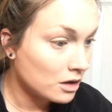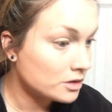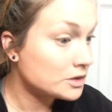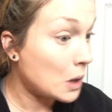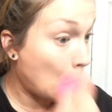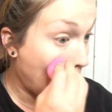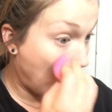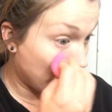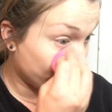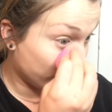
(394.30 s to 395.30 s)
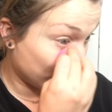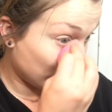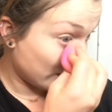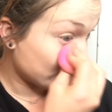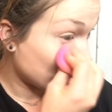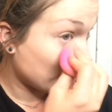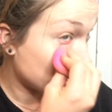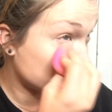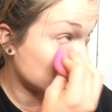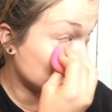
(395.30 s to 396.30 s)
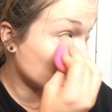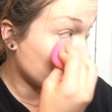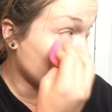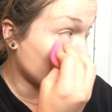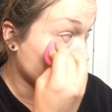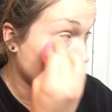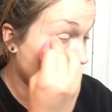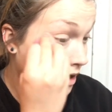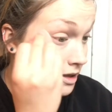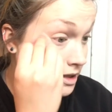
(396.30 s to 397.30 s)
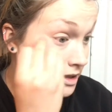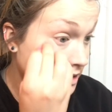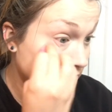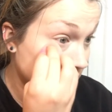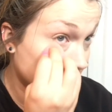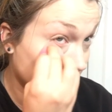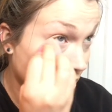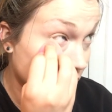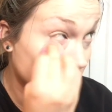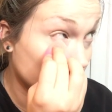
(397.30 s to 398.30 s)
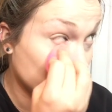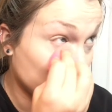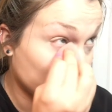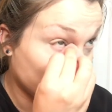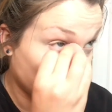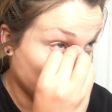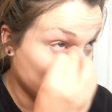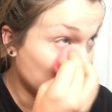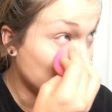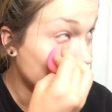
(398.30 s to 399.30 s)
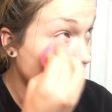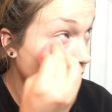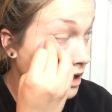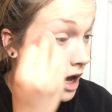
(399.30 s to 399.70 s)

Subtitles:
So I feel like that has to do with how the product is sitting underneath the